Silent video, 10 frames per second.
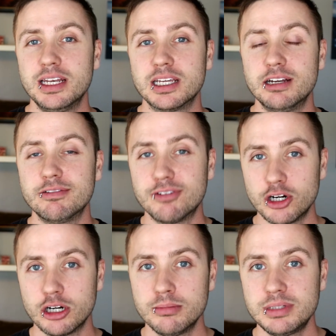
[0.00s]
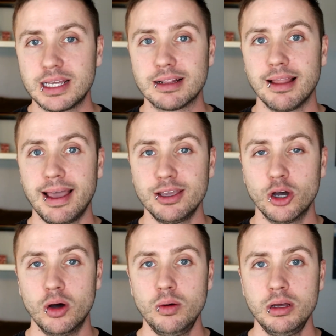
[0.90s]
confirmed at
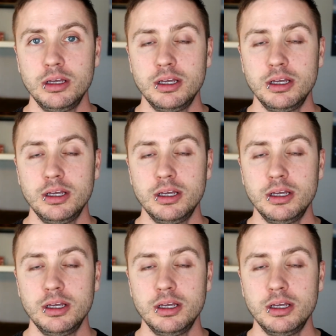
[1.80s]
LIGO